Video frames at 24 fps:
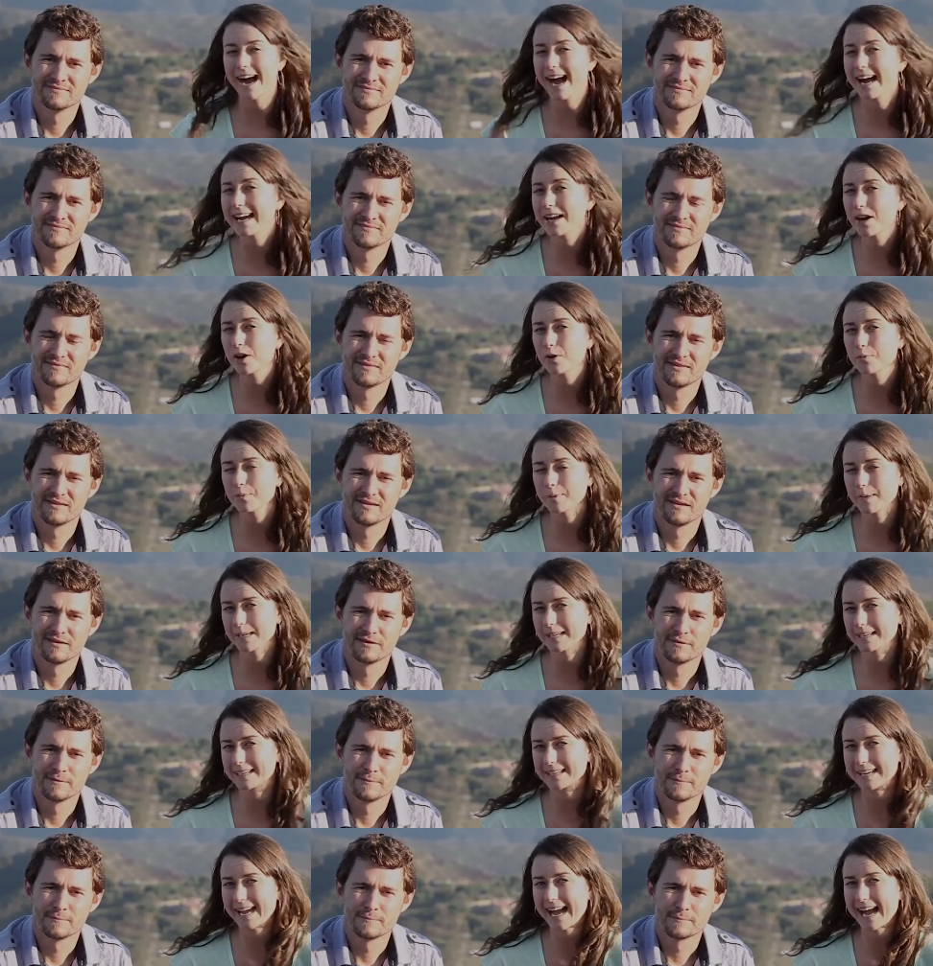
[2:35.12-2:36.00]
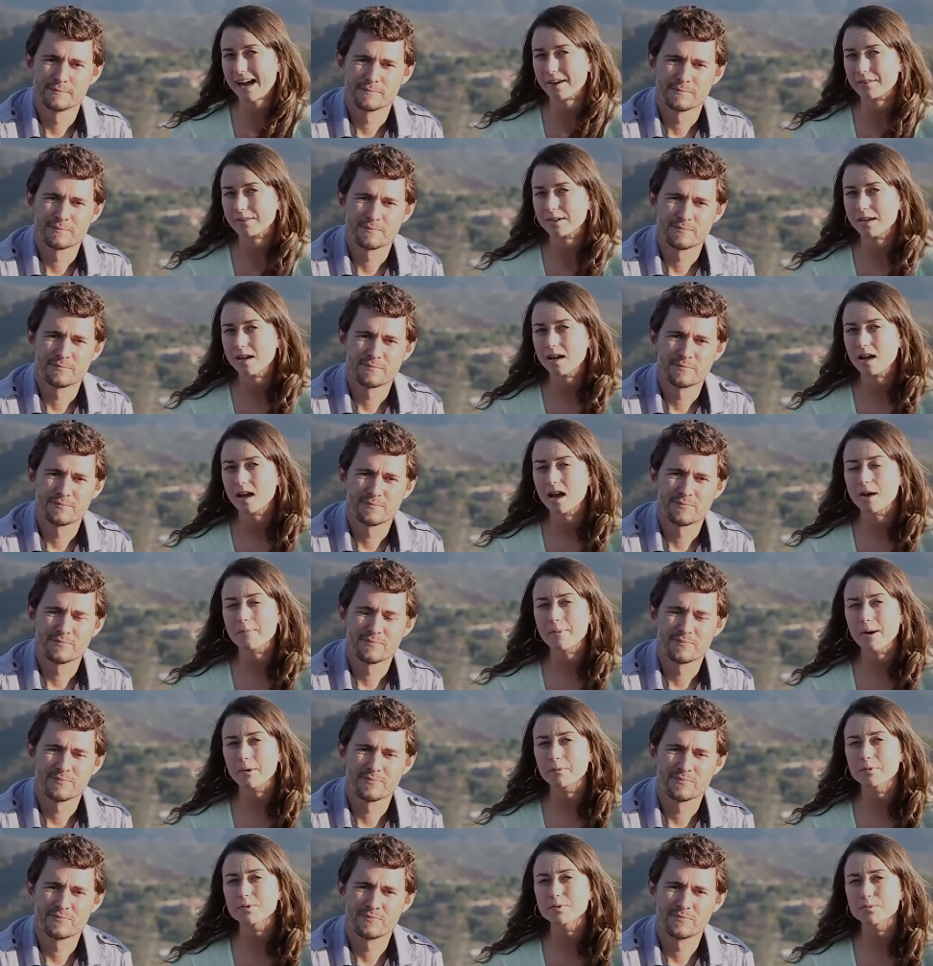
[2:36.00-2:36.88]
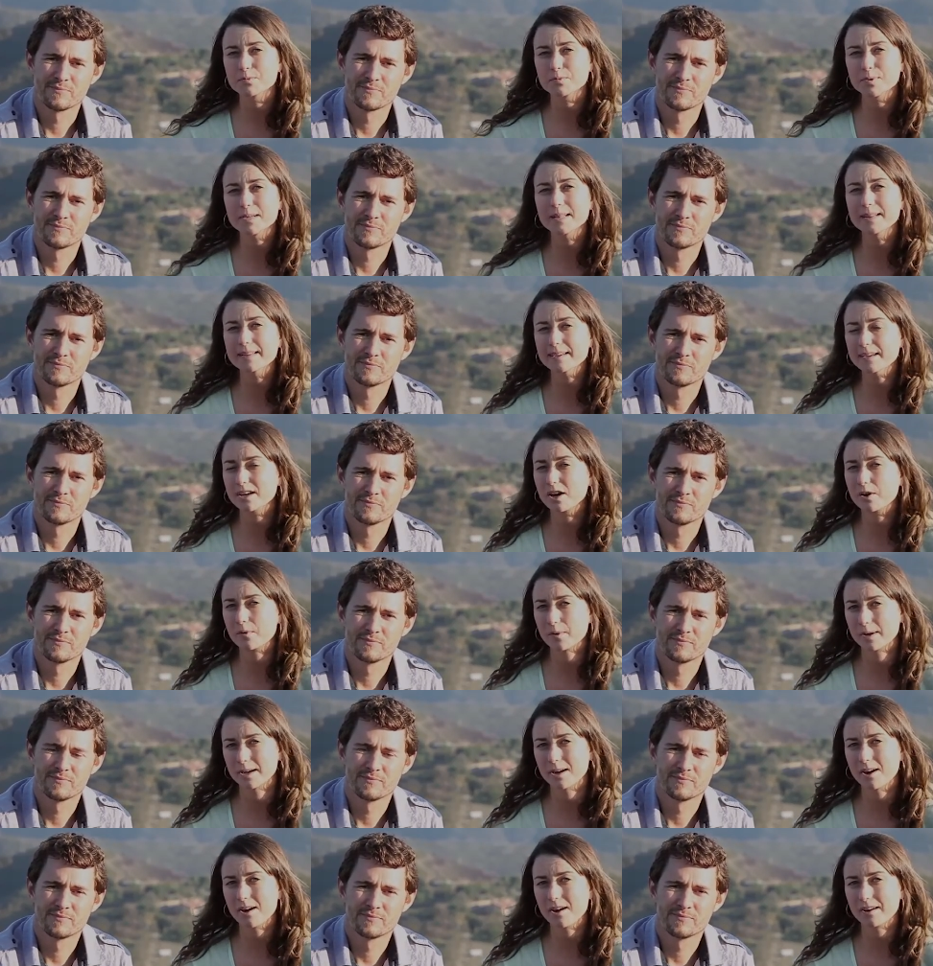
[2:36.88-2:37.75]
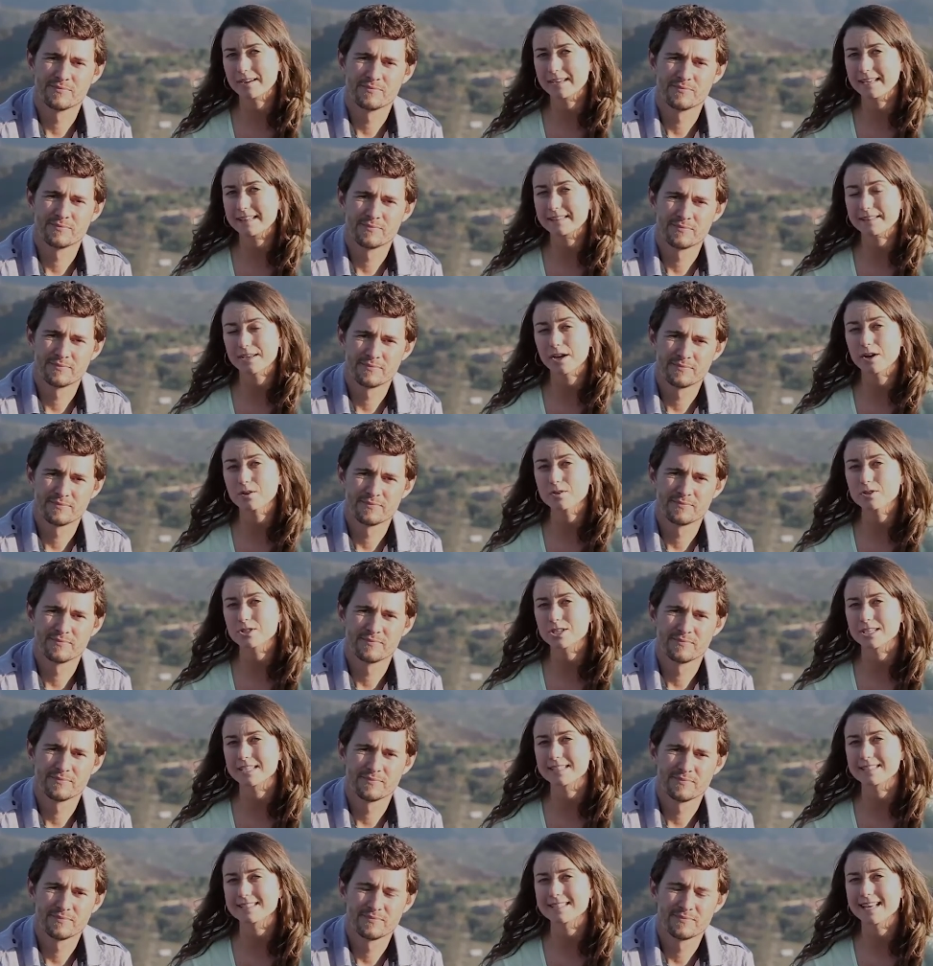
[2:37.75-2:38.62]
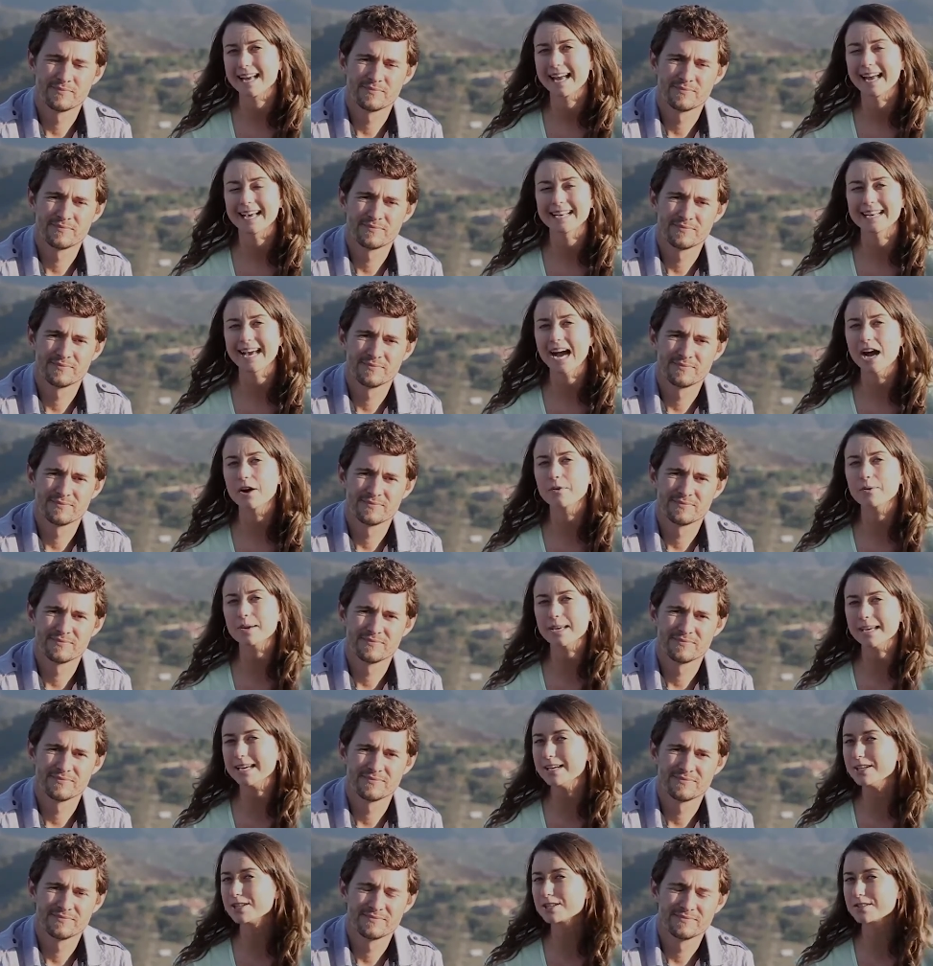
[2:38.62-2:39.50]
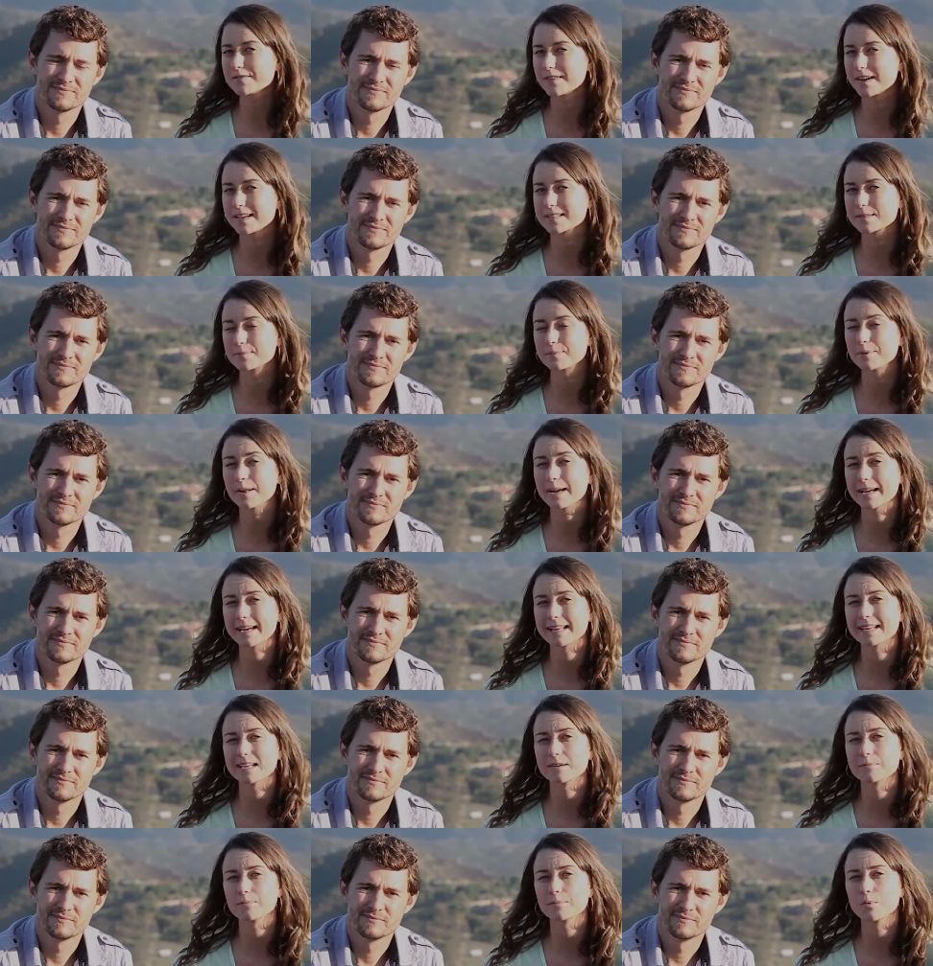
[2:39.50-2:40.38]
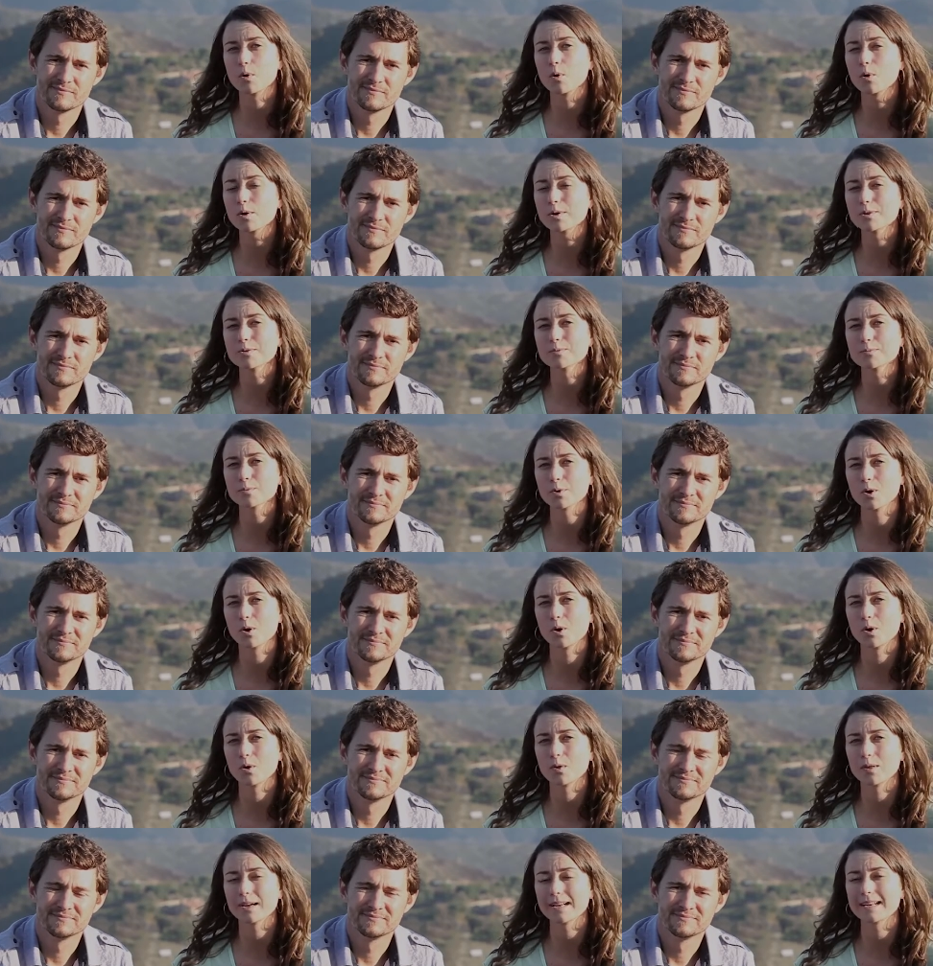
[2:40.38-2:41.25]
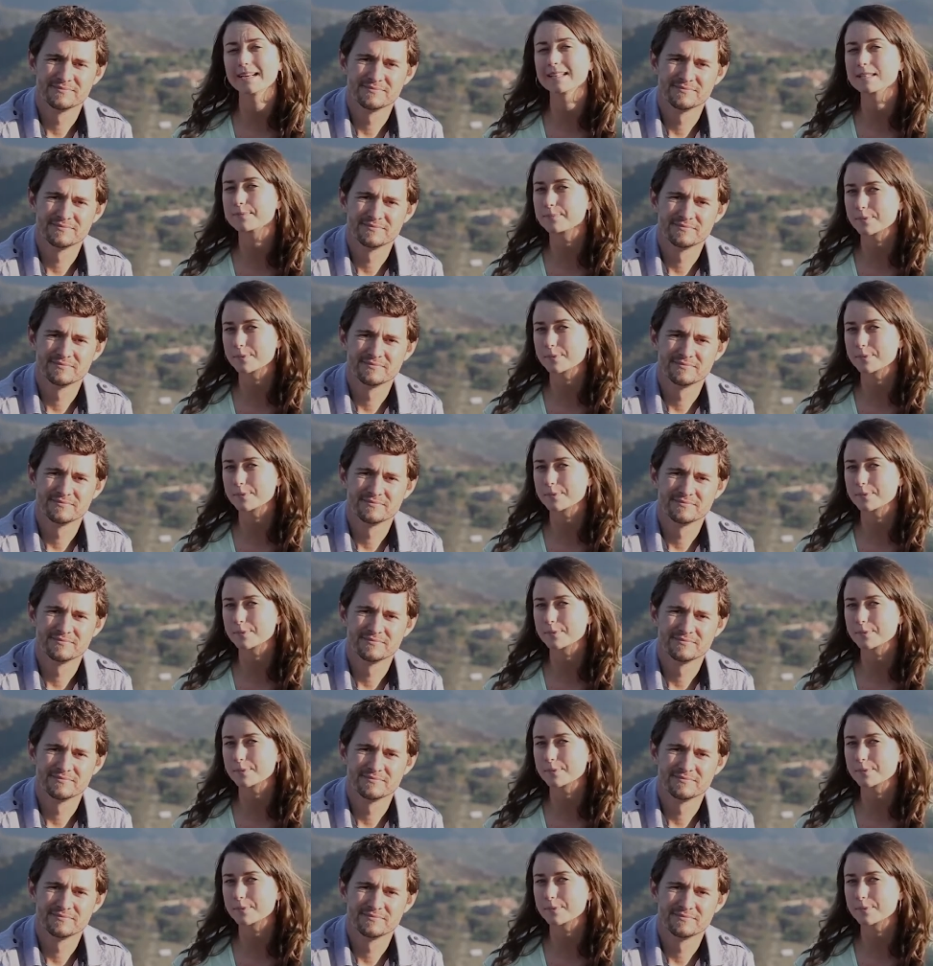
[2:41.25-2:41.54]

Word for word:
Speaker 1: eye opening account about what's really going on in the oceans and how each of us play an important role in its